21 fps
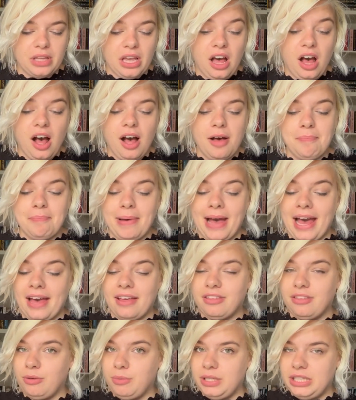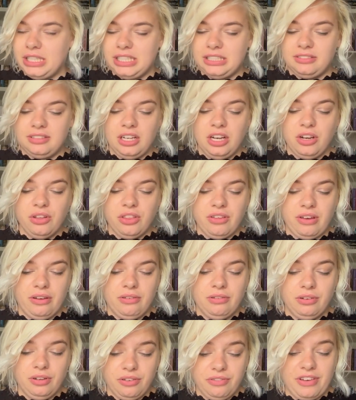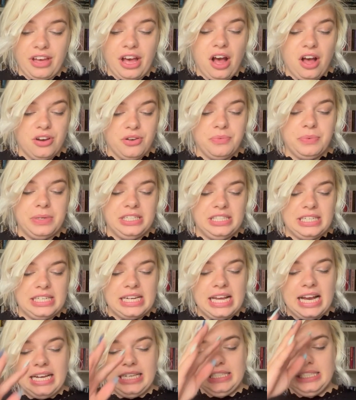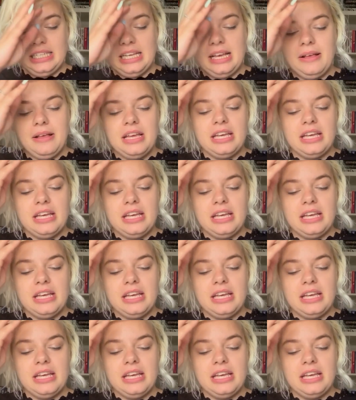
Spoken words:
a hot bath with his lover on a winter night,